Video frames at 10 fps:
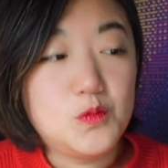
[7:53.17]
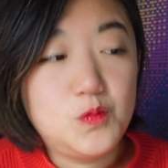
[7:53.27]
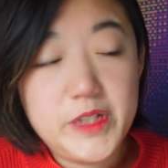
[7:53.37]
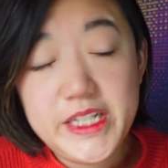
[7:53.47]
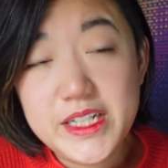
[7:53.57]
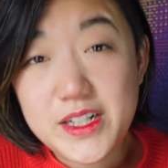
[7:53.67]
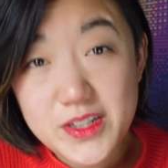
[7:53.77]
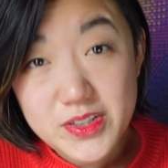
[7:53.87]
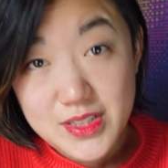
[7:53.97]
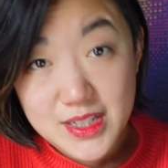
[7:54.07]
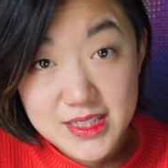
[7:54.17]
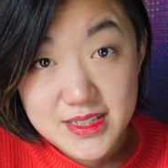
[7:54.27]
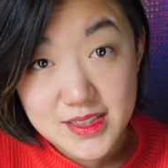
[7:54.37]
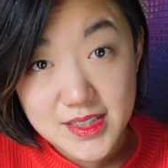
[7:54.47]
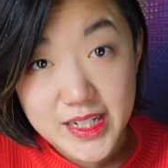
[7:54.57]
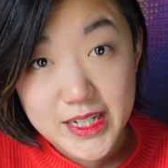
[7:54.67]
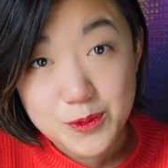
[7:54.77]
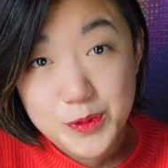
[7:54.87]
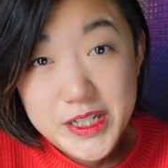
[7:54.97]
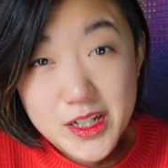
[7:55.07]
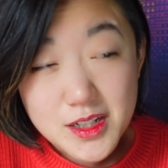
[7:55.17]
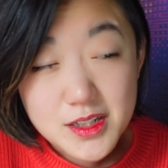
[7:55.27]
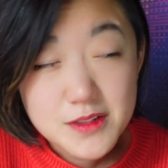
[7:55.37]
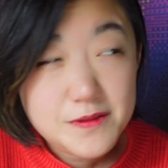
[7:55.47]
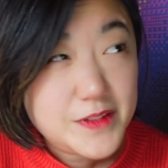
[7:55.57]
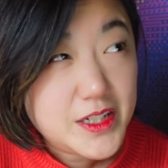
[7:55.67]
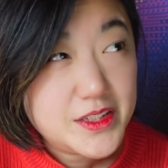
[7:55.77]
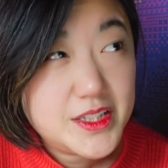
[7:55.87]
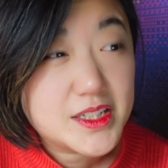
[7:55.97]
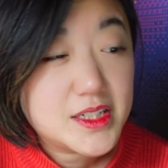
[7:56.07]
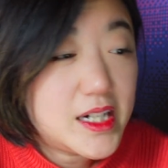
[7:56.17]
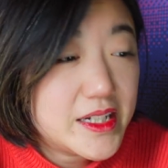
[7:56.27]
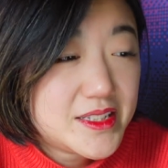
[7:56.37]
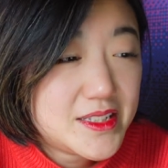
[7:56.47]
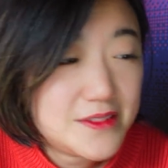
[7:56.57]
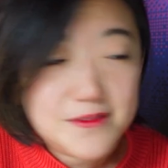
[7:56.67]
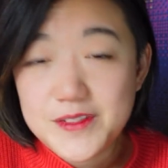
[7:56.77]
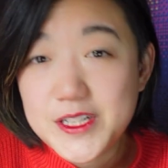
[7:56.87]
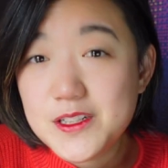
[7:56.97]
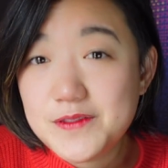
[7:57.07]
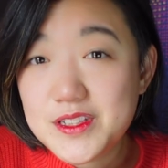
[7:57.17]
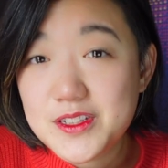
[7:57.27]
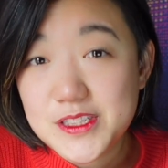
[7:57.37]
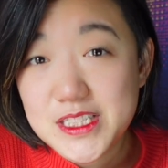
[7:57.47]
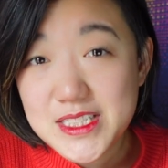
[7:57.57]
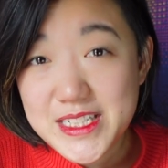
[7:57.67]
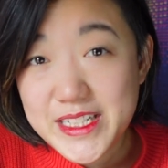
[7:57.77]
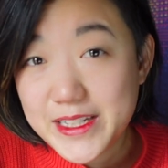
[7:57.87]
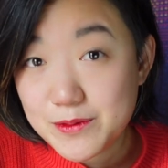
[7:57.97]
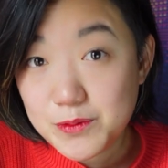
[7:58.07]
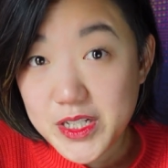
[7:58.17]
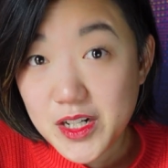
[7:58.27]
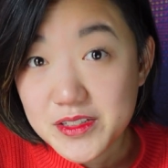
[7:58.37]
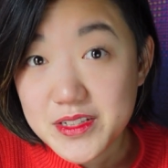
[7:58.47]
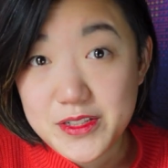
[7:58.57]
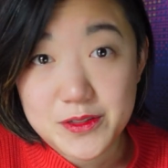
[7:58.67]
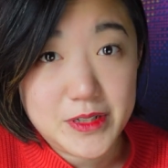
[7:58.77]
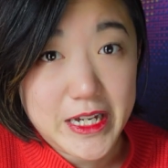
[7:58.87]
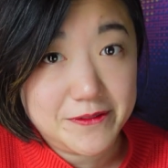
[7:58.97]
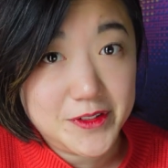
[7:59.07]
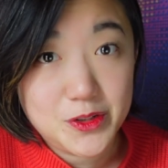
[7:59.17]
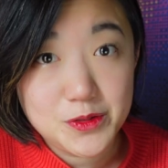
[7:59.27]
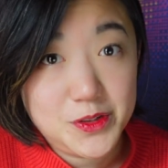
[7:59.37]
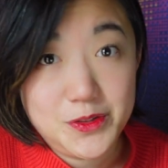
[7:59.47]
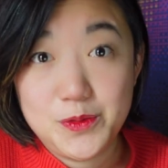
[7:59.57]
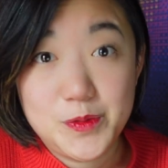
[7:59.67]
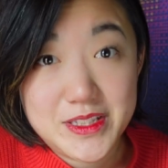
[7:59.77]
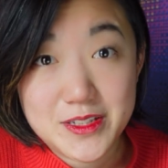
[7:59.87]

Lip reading: We all lost a lot. We all felt the constant fear of uncertainty, and we all still have no clue what's